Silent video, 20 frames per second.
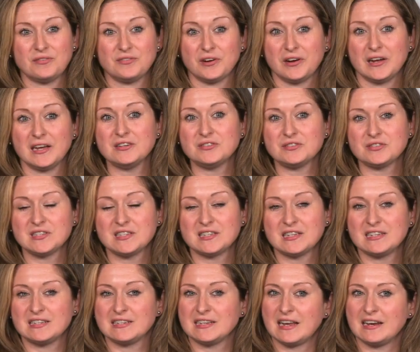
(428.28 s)
if you're
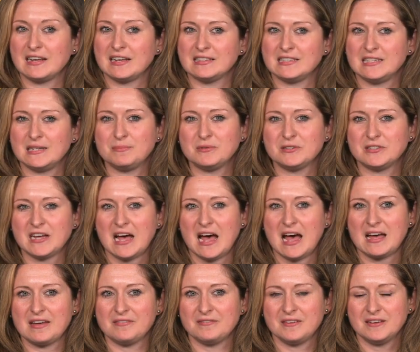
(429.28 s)
interested in getting a deeper
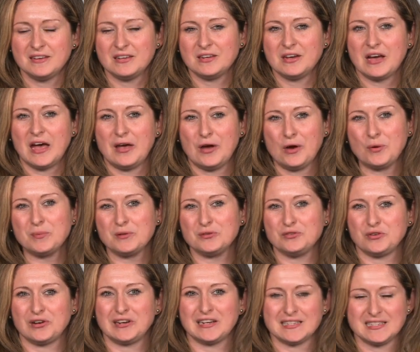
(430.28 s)
dive, I hope you
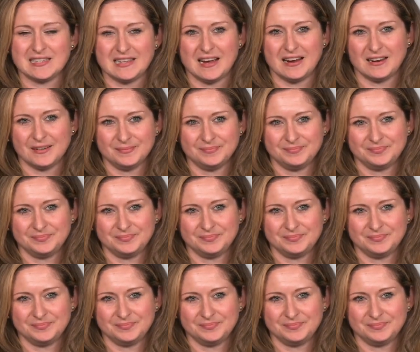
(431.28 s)
join us there.